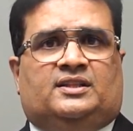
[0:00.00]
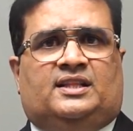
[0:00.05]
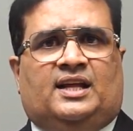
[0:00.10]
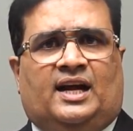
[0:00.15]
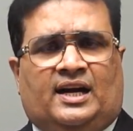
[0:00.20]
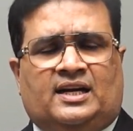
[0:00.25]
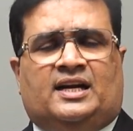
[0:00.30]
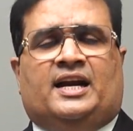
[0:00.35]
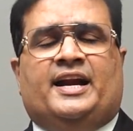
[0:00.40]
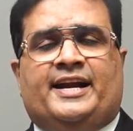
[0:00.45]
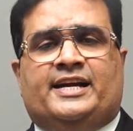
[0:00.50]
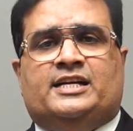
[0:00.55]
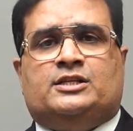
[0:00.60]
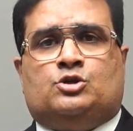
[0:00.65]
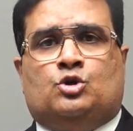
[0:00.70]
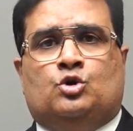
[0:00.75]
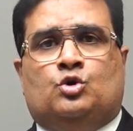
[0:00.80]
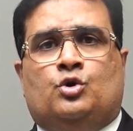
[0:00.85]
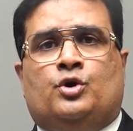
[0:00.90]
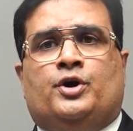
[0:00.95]
that leads
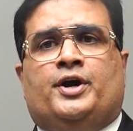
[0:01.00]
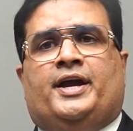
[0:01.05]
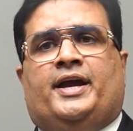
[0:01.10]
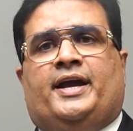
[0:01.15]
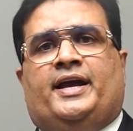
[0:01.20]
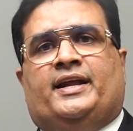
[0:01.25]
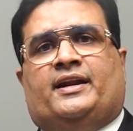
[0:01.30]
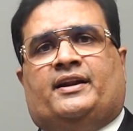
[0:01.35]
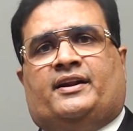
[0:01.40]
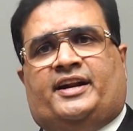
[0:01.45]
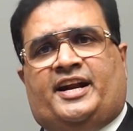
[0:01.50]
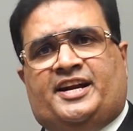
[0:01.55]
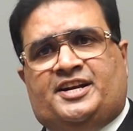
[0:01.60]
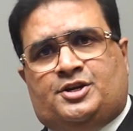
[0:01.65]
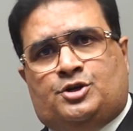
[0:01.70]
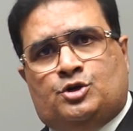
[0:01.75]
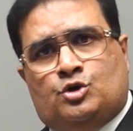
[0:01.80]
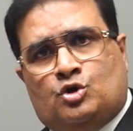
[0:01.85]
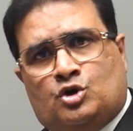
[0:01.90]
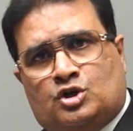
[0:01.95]
to a
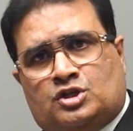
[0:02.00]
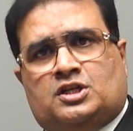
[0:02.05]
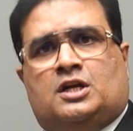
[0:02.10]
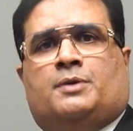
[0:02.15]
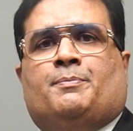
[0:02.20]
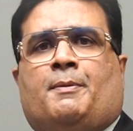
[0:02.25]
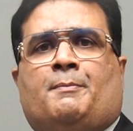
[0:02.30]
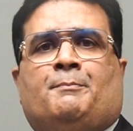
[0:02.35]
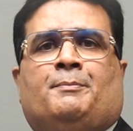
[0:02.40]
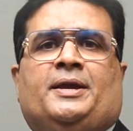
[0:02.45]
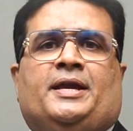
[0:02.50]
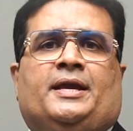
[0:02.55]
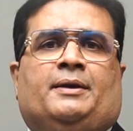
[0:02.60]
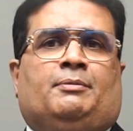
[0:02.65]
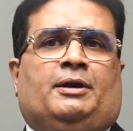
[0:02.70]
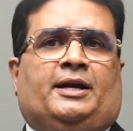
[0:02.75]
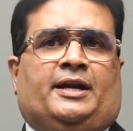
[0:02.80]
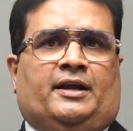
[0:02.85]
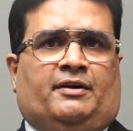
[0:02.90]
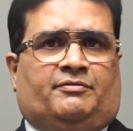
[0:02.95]
reduced pumping
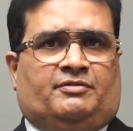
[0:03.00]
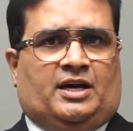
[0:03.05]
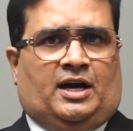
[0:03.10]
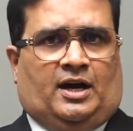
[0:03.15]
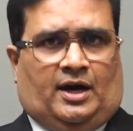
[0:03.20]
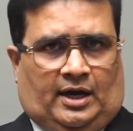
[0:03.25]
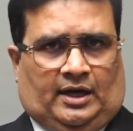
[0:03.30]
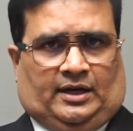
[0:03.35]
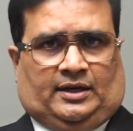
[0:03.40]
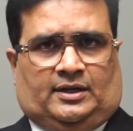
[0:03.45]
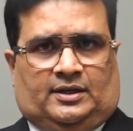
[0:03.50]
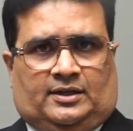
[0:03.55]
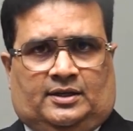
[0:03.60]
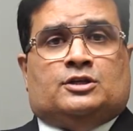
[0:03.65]
ability of the heart.